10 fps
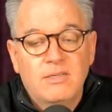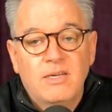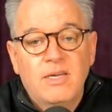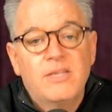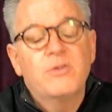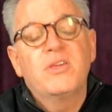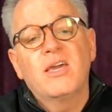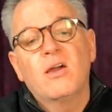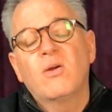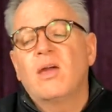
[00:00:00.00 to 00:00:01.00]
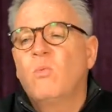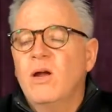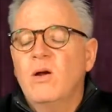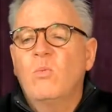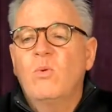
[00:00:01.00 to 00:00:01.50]
And you're thinking, okay,
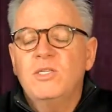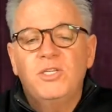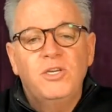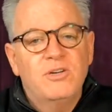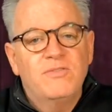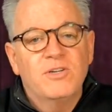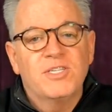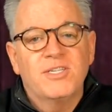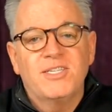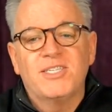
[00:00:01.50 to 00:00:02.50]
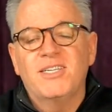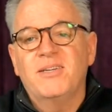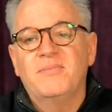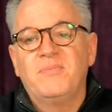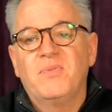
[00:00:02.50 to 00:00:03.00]
what's University
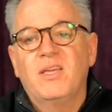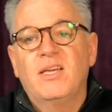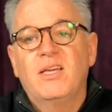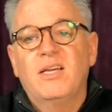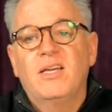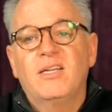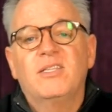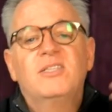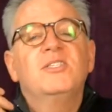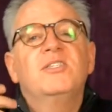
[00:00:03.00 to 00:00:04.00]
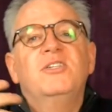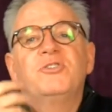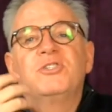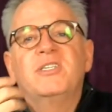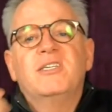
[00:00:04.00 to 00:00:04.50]
City? And this is an
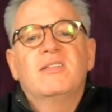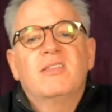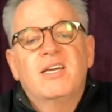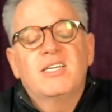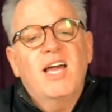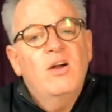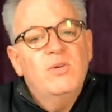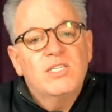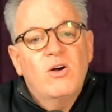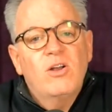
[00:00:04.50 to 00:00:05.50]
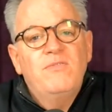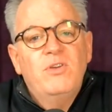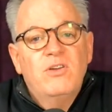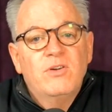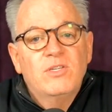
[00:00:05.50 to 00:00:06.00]
interesting thing because I always thought of
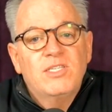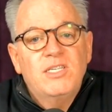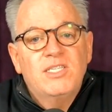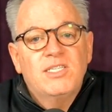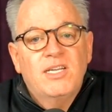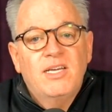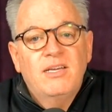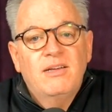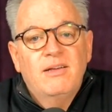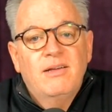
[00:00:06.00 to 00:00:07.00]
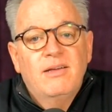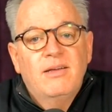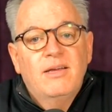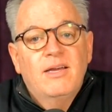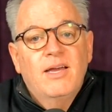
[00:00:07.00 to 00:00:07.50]
University City
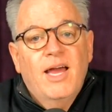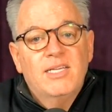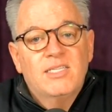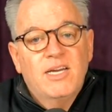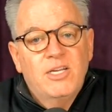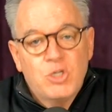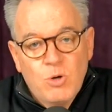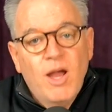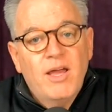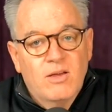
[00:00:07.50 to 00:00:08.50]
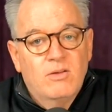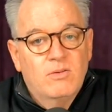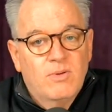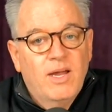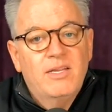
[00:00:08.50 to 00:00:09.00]
as a triangle, right?